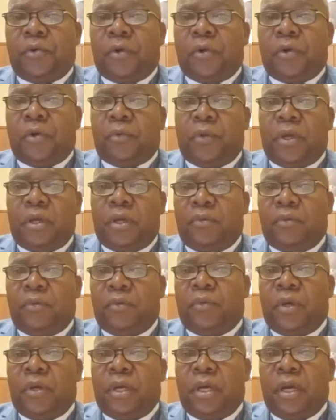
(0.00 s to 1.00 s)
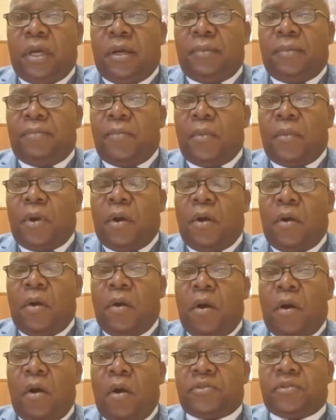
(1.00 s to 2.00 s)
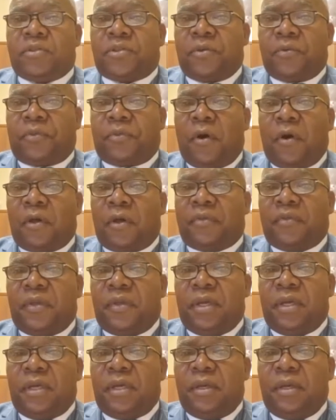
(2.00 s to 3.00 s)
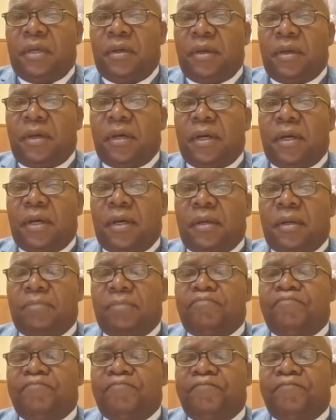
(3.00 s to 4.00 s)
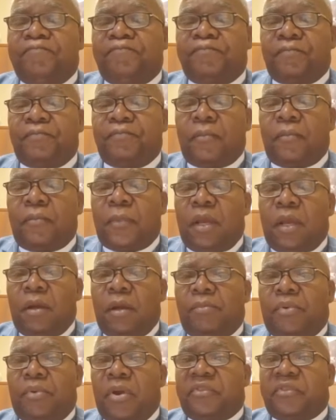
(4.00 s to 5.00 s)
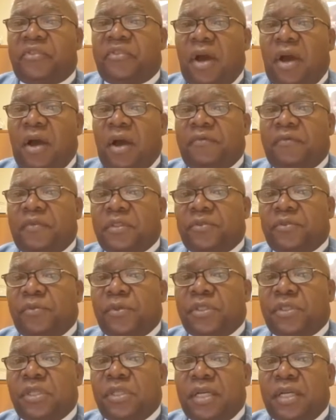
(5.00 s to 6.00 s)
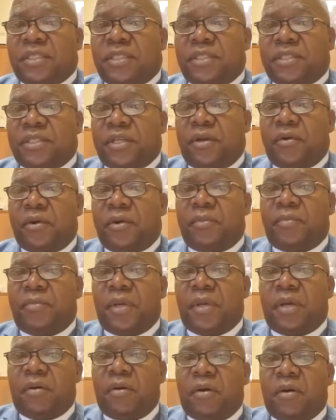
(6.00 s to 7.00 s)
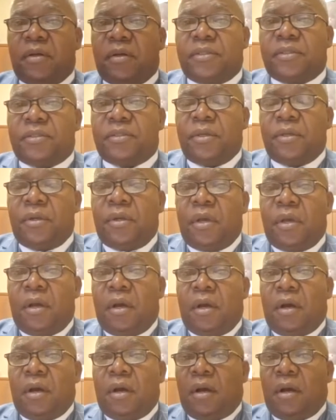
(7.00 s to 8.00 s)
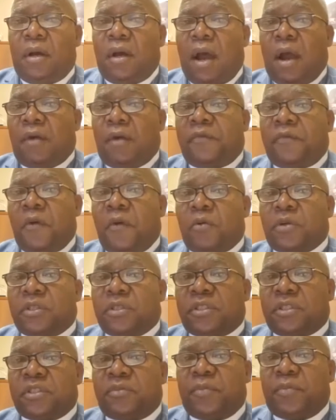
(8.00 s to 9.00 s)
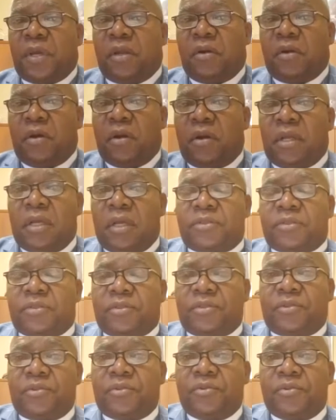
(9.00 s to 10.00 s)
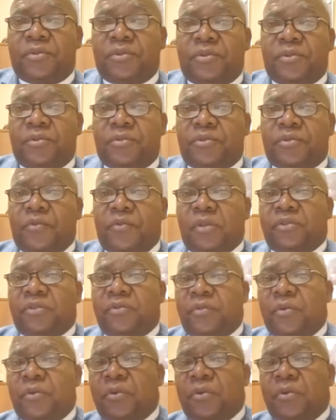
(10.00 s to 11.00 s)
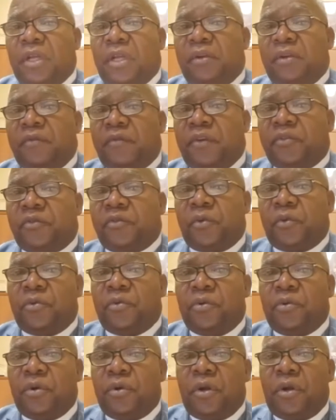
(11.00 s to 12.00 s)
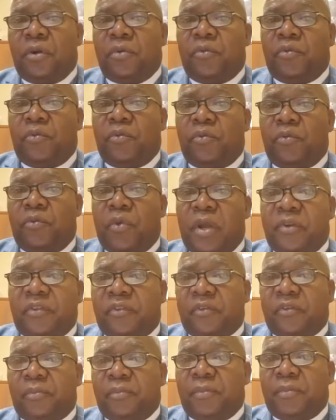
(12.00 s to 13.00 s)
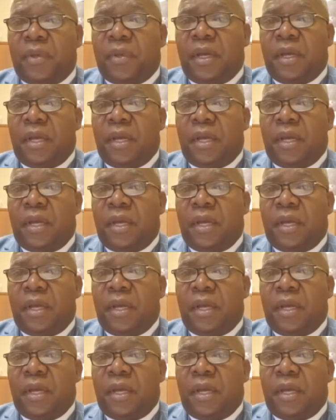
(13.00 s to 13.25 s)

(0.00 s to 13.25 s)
we also thought the um, press conference was necessary because our focus has been on institutional, structural, and individual racism.